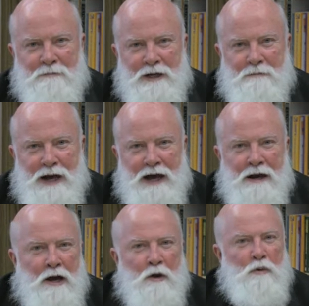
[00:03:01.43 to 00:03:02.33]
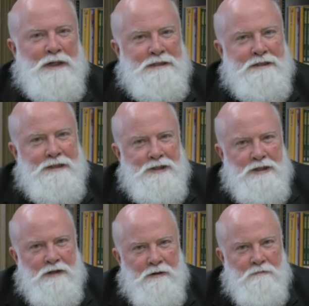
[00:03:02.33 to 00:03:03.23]
bit about, what's this
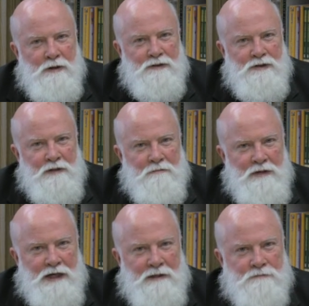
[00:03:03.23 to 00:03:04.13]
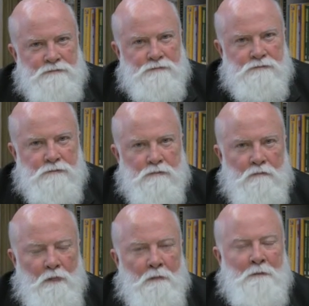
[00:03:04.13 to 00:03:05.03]
year of mercy mean?
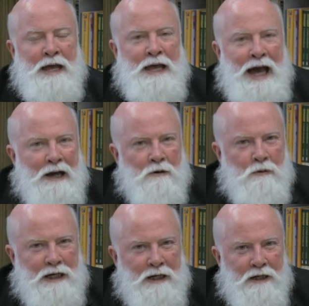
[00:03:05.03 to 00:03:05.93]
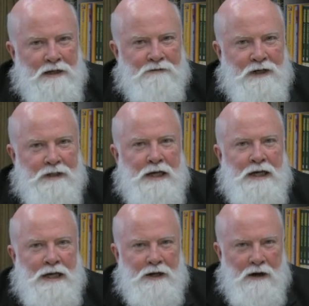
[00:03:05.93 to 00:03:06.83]
How do we live it
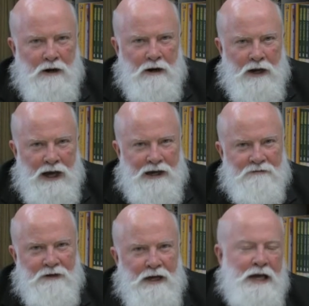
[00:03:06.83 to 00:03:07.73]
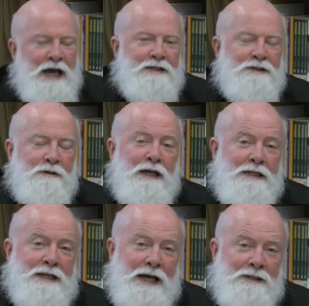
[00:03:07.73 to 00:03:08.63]
in our life? And so
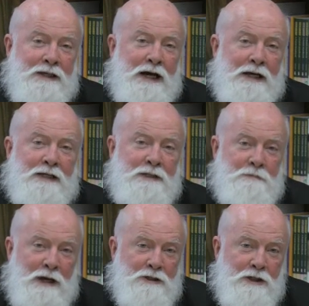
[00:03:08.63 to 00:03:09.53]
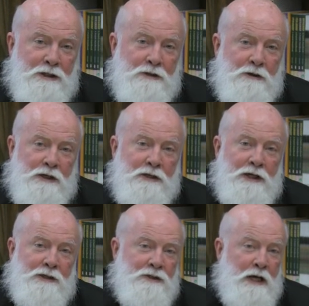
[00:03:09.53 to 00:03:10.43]
let's ask God, especially during
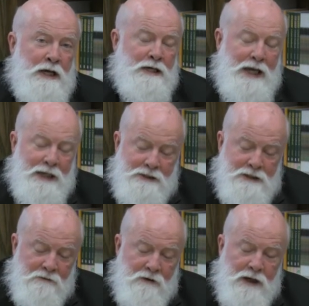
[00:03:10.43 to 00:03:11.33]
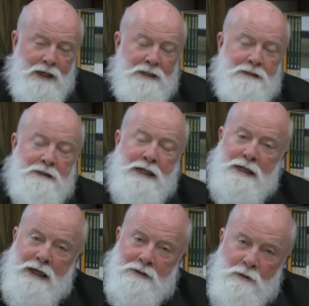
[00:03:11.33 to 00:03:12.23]
these days of Lent
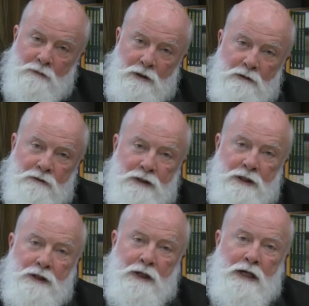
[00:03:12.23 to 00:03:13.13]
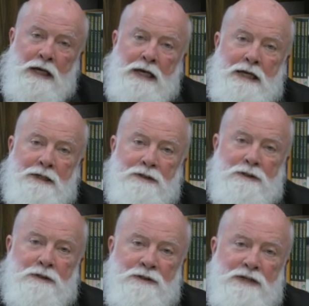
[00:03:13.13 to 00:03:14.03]
and as we move into the
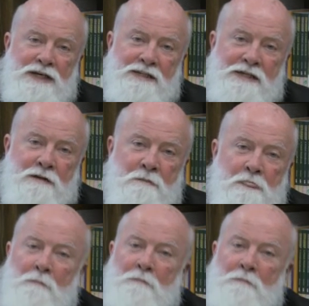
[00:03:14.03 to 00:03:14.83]
Easter season,